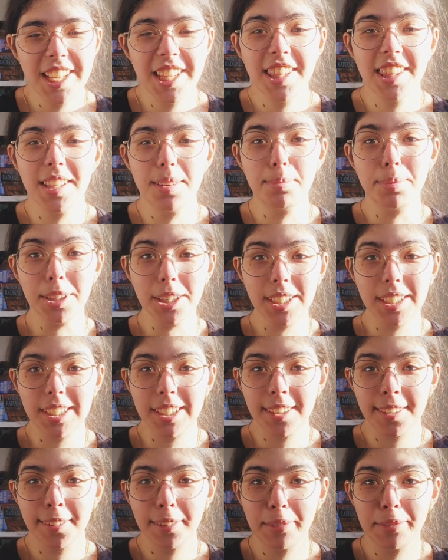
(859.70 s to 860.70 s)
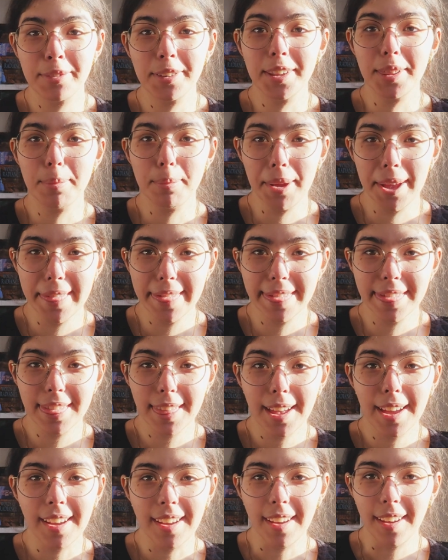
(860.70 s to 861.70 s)
The book for the month
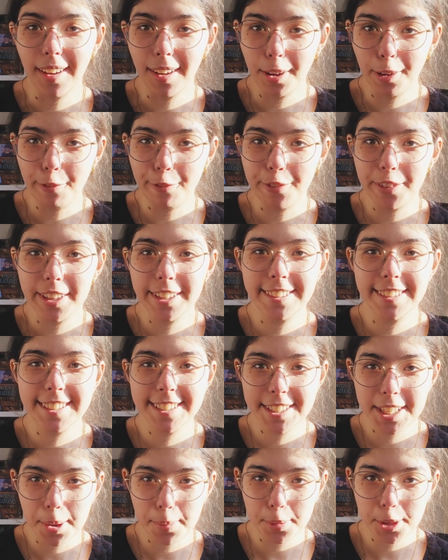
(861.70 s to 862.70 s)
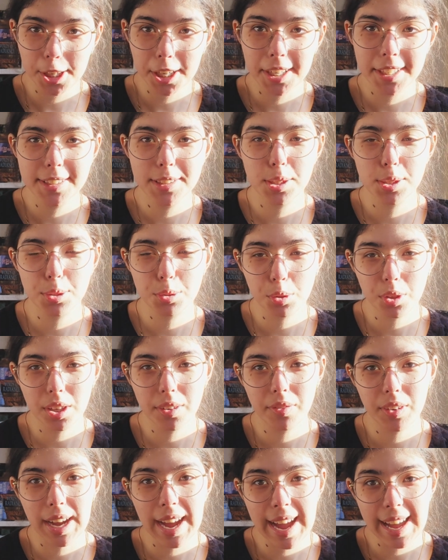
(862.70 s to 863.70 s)
of December is The Sword
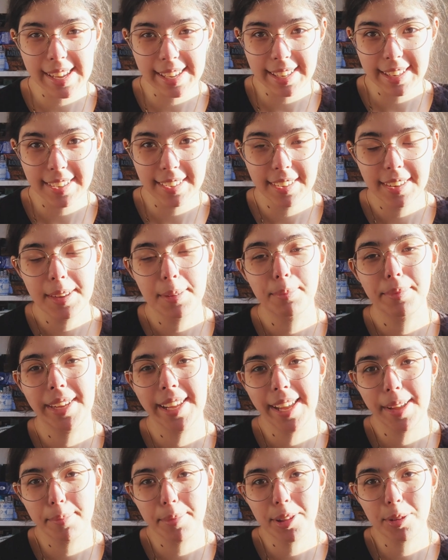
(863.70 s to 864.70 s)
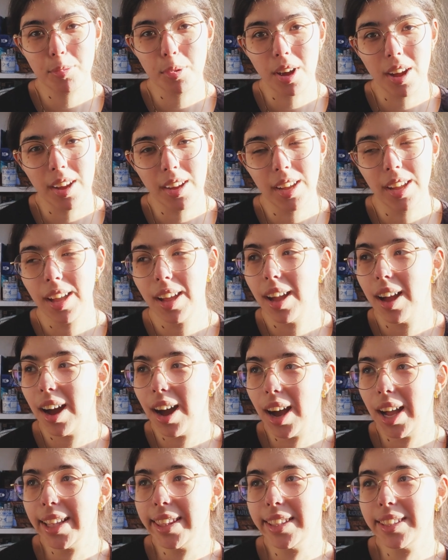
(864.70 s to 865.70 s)
of Kaigen by Emil Wang.
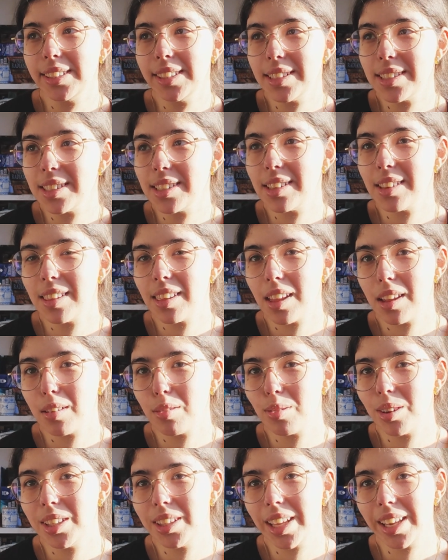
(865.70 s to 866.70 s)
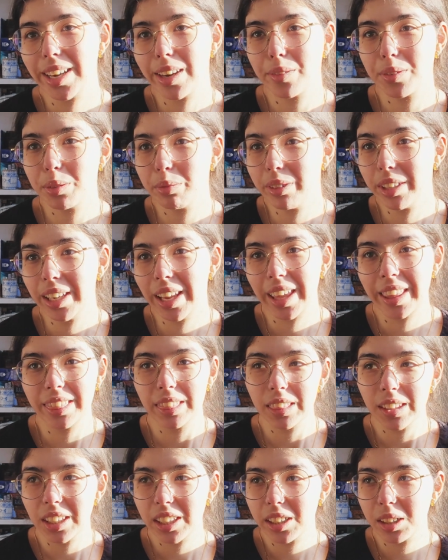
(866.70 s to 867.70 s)
I think this is another one that everyone and
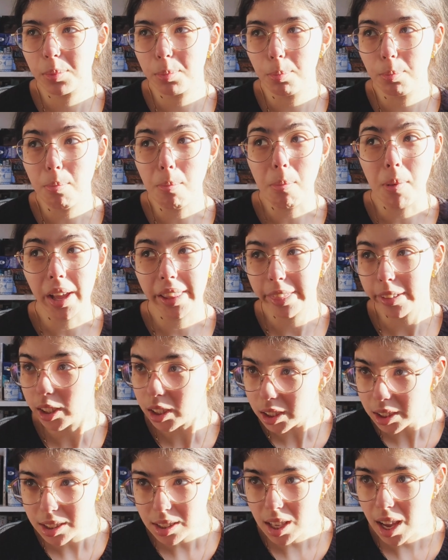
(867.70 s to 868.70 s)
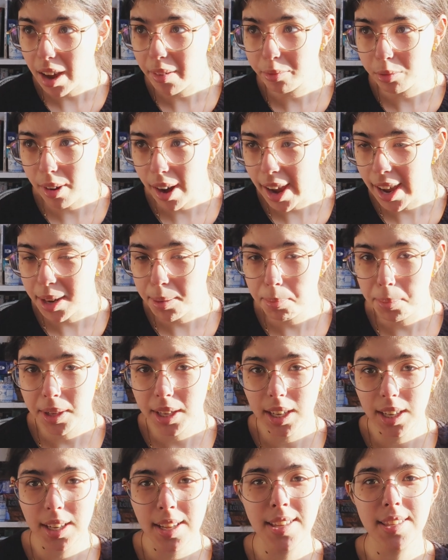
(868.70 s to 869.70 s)
their mothers have read
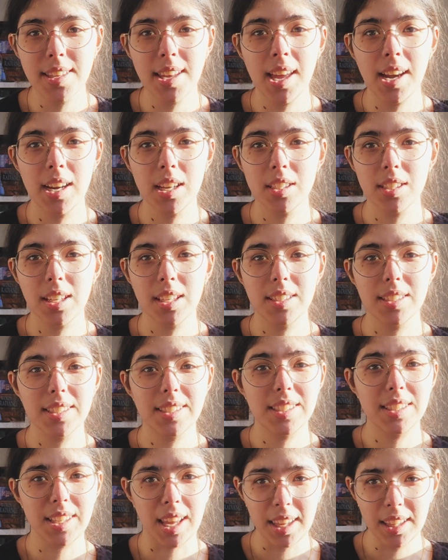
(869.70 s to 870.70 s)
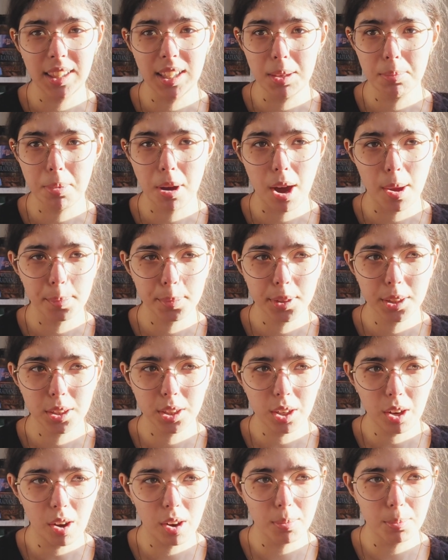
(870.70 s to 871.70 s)
because it is insanely
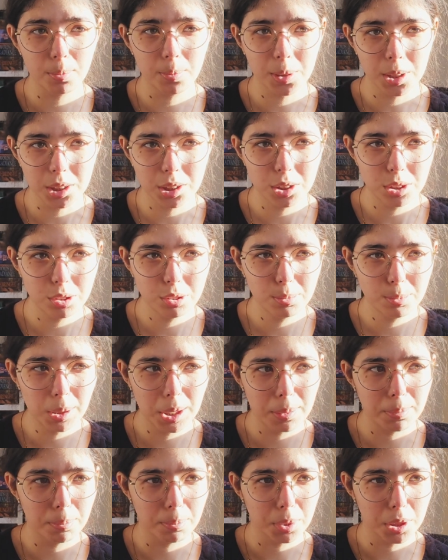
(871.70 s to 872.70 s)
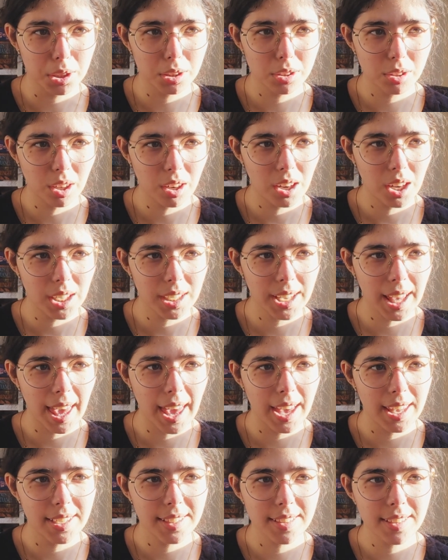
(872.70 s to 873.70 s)
popular on BookTube and BookTalk
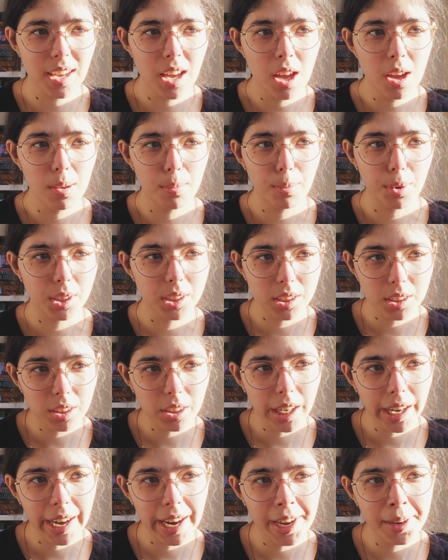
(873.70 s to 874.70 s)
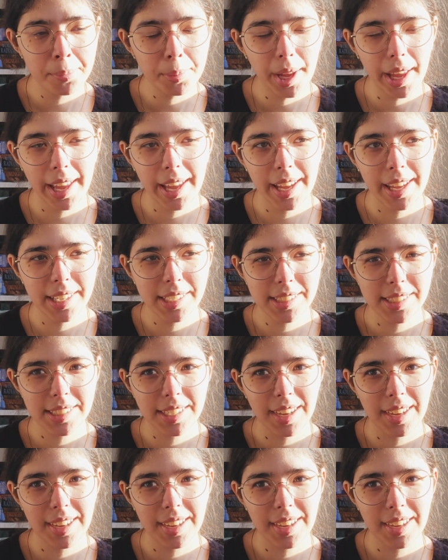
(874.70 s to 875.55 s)
and Bookstagram, and